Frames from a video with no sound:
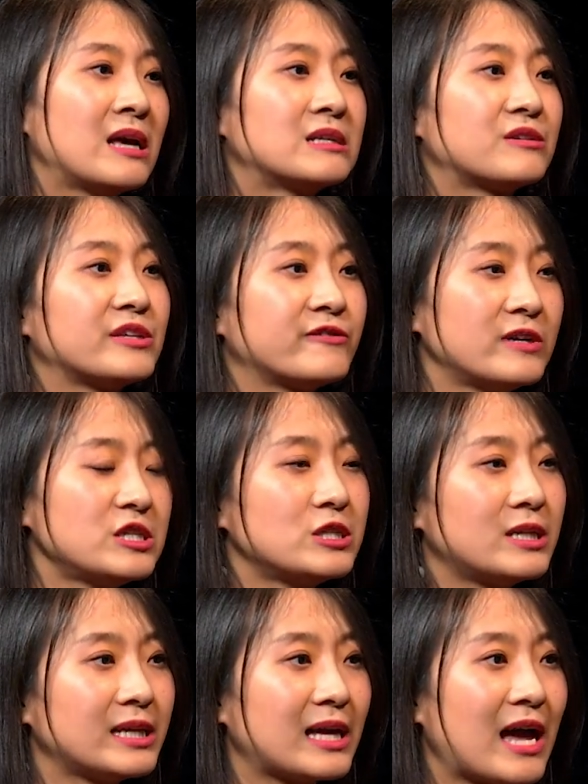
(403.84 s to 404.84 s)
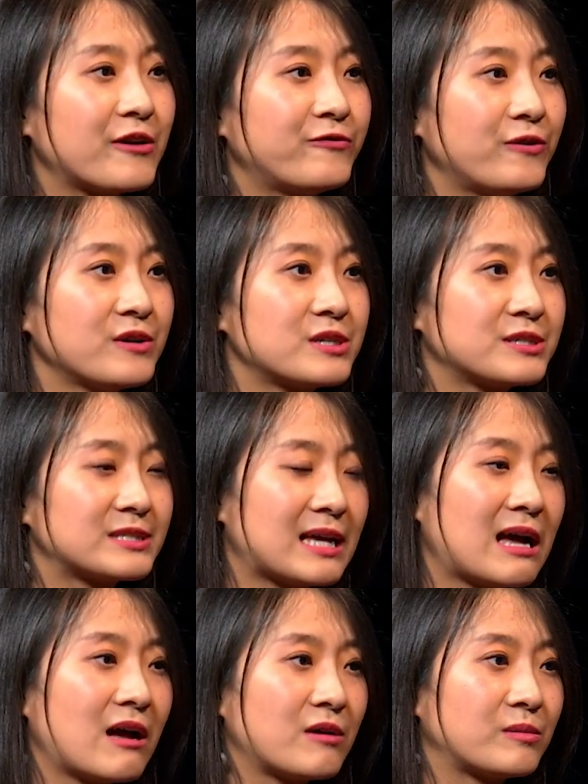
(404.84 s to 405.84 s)
So eventually, I focused
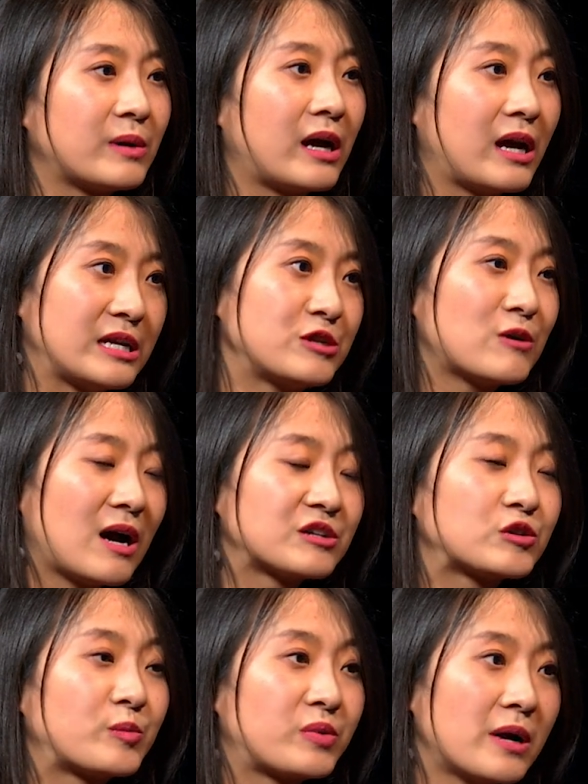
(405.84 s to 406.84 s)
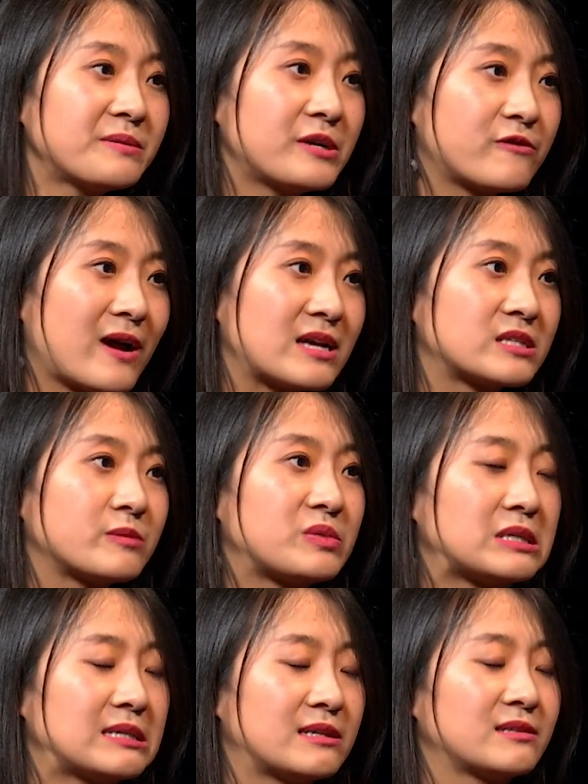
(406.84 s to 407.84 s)
on intra-household property rights
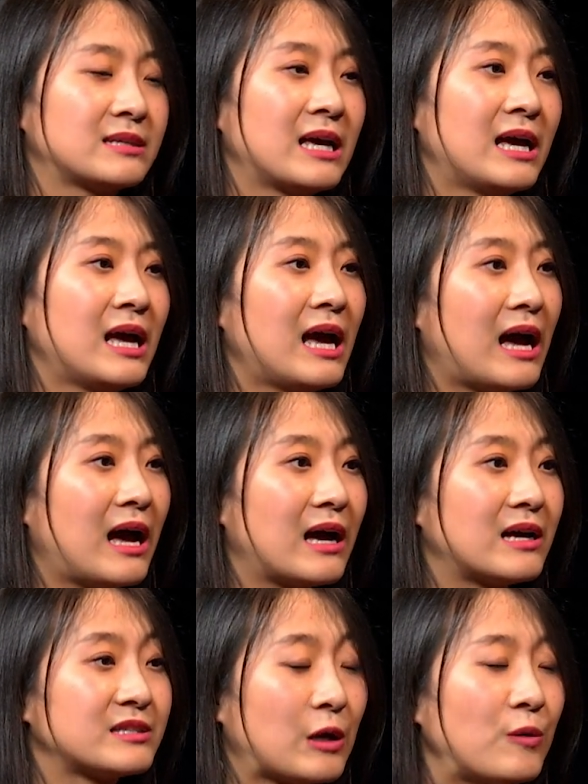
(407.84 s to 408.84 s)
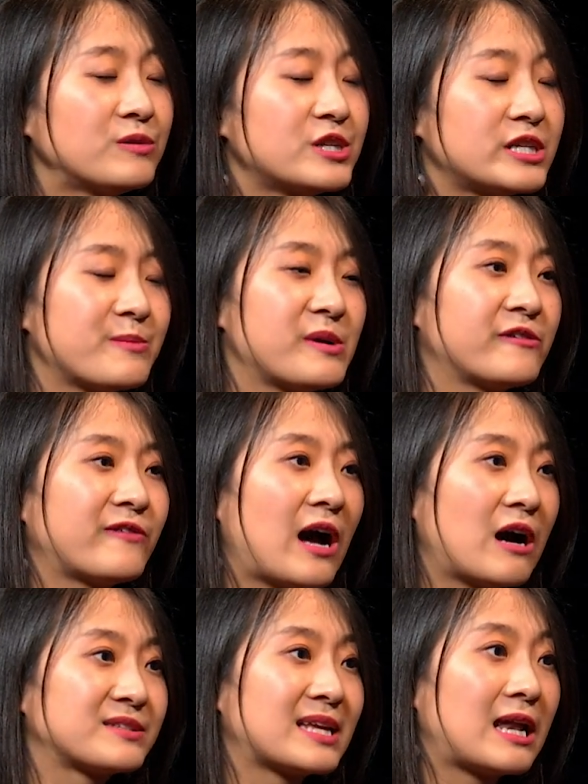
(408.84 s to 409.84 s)
because the ownership of
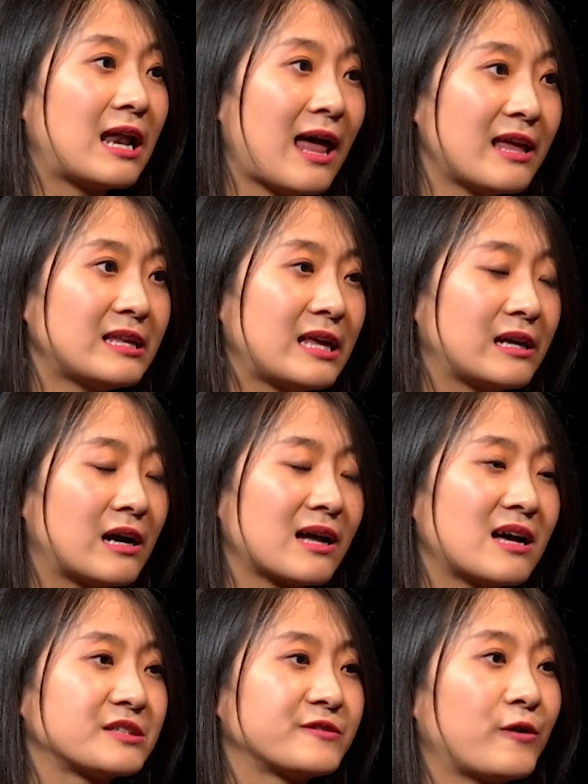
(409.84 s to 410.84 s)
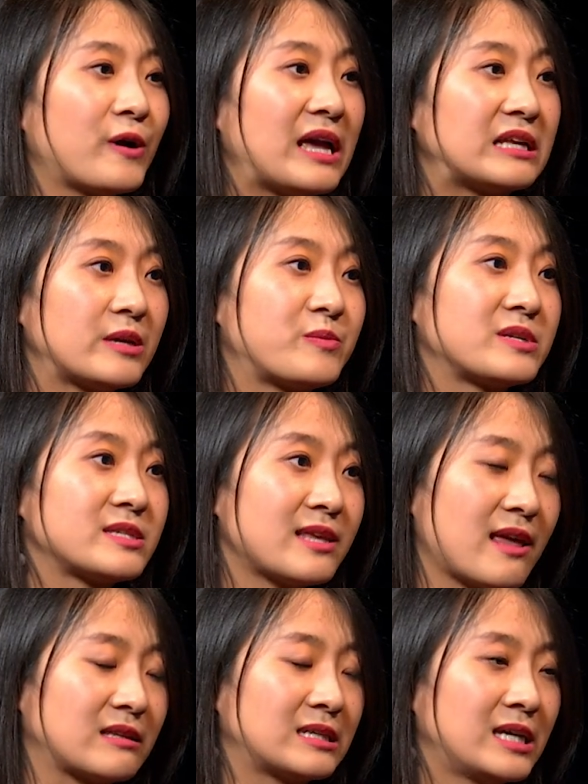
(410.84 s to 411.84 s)
house and landing accounts for
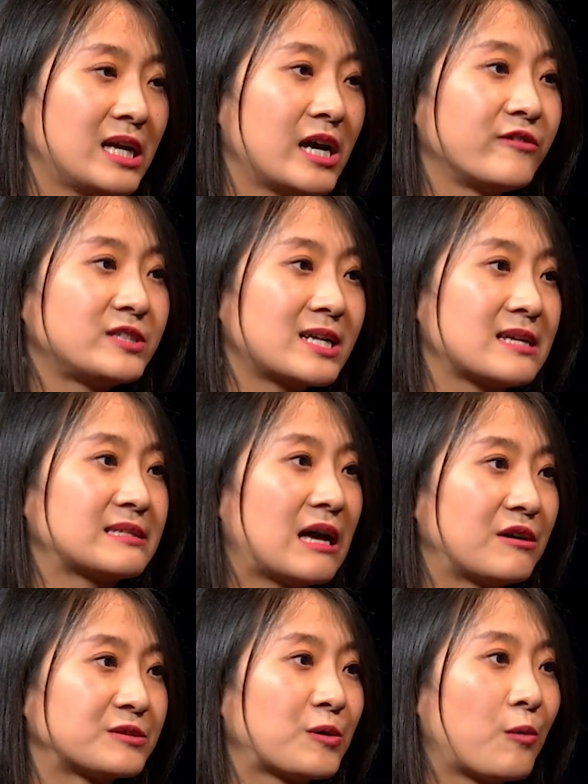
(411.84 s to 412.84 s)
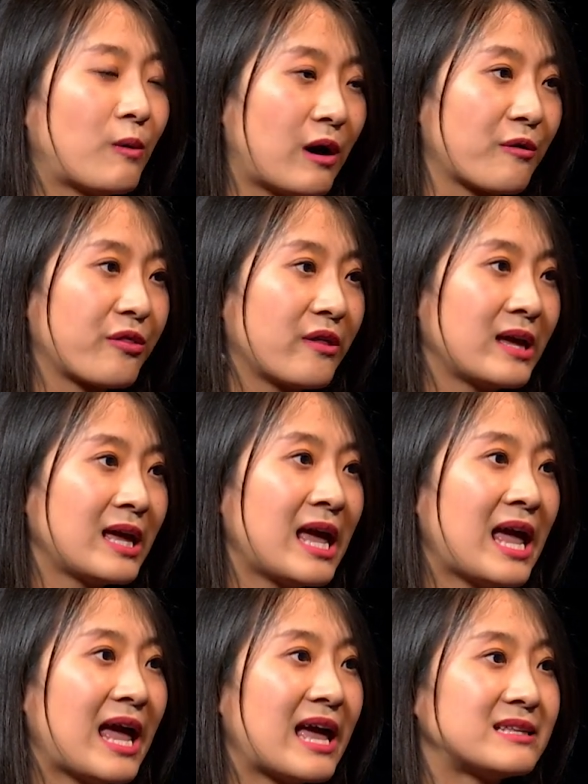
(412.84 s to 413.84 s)
80% of Chinese household wealth.
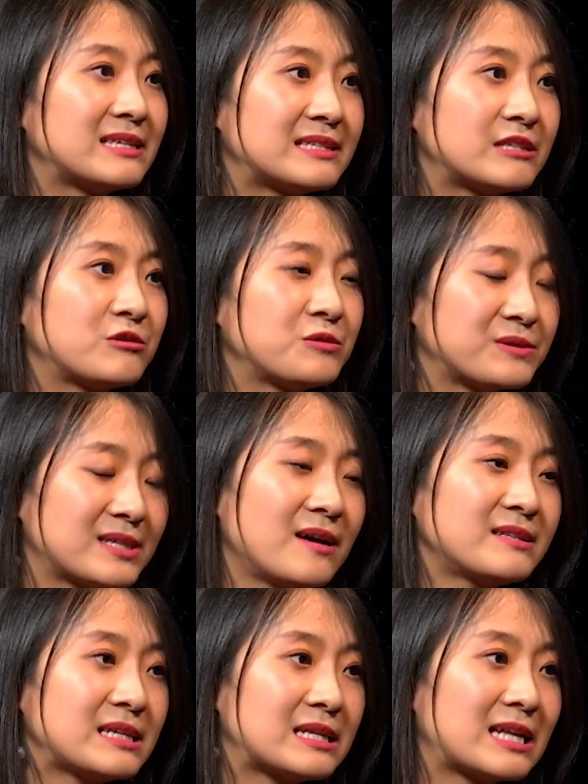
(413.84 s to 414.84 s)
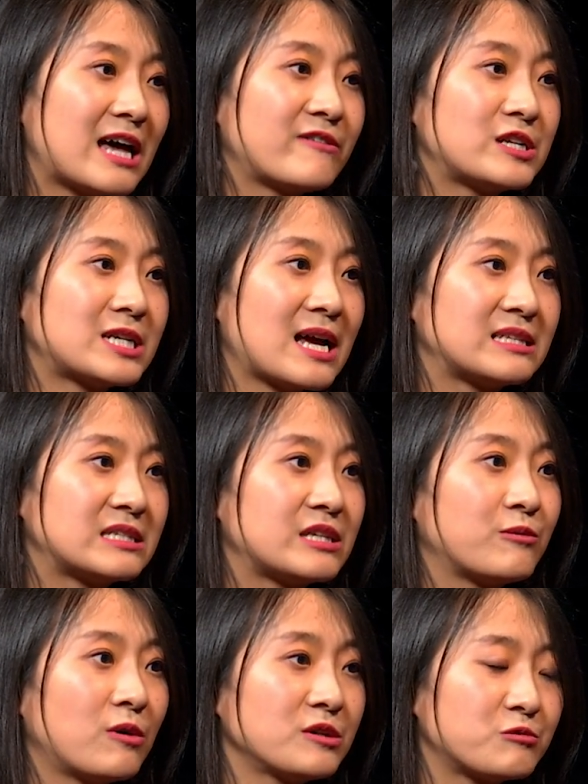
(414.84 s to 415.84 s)
And this 2011 Chinese
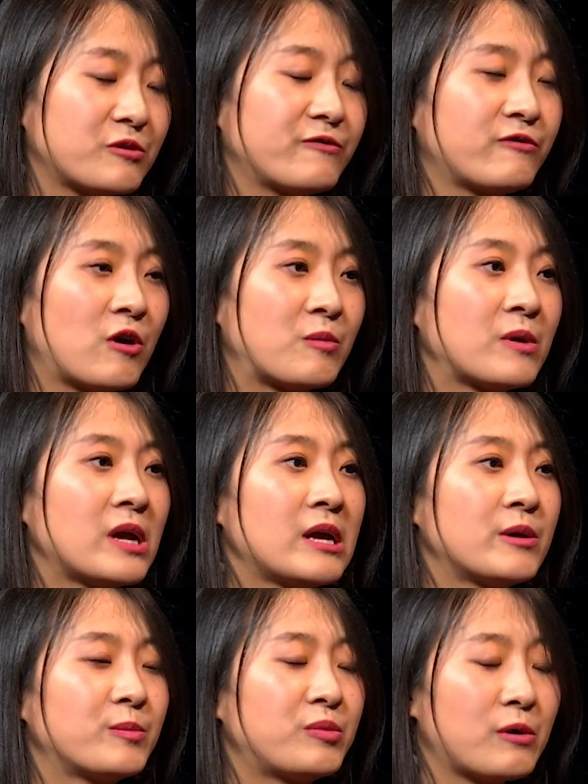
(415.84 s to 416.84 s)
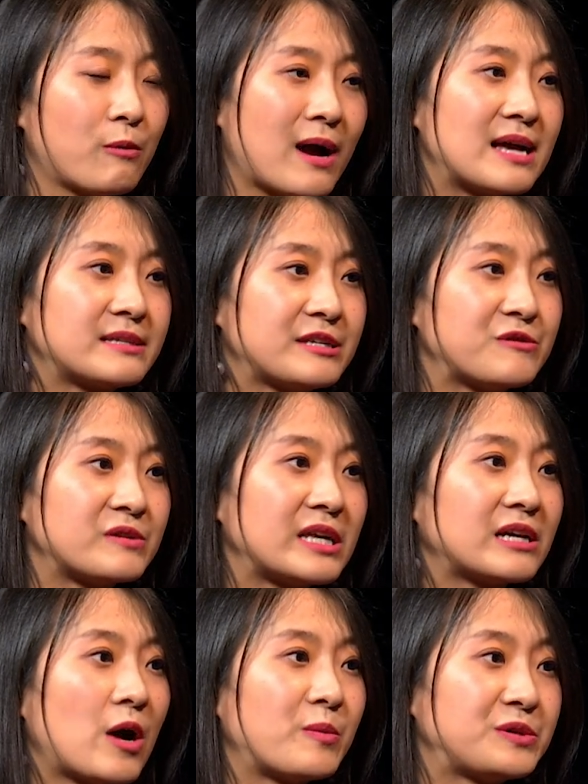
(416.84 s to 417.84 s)
divorce reform provides a
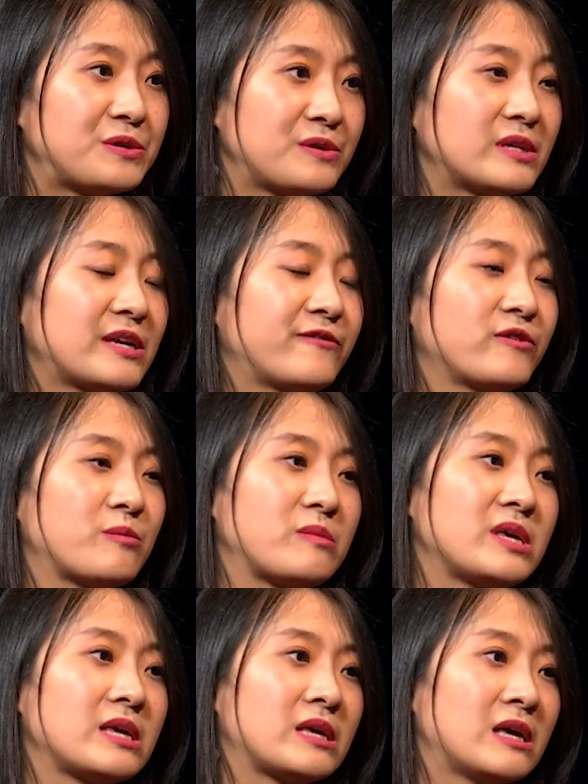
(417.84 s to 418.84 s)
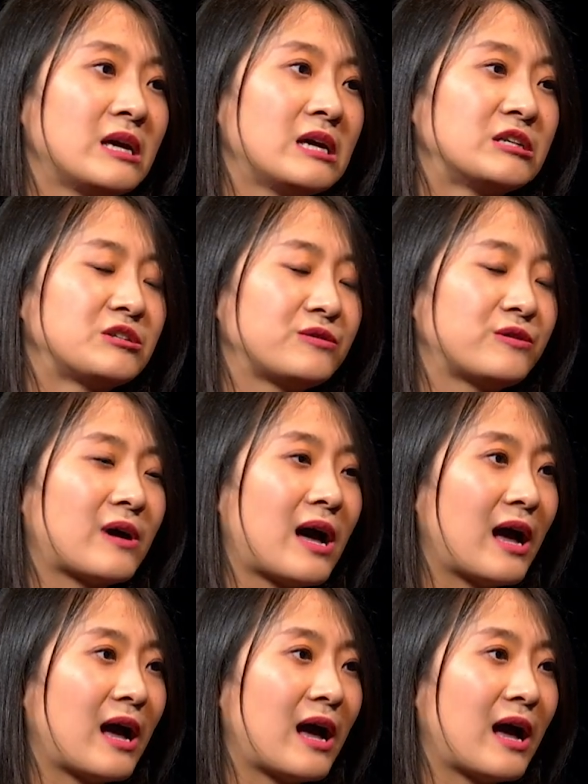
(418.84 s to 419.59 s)
unique opportunity for me to